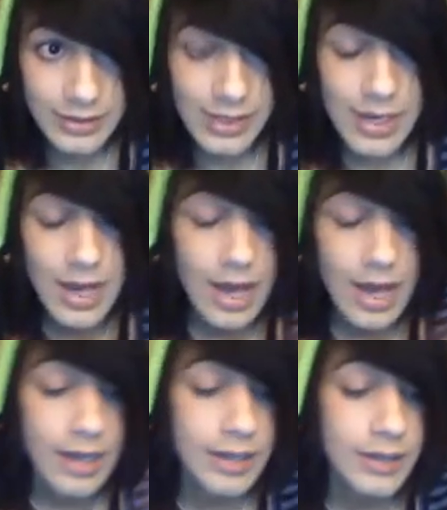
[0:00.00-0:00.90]

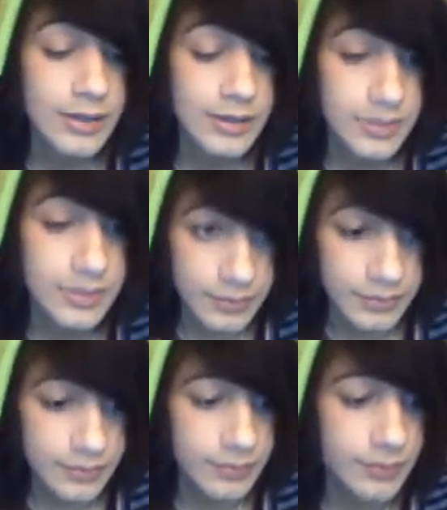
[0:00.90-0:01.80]

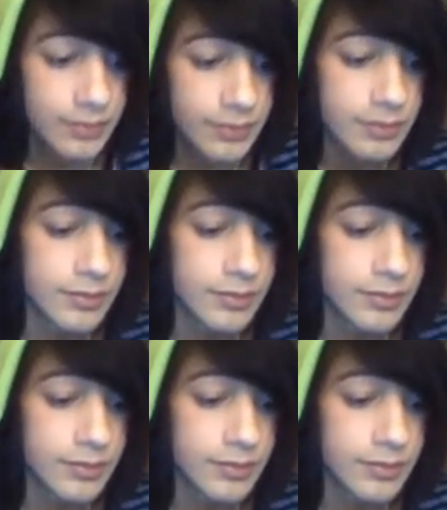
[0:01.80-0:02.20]
Nothing is said.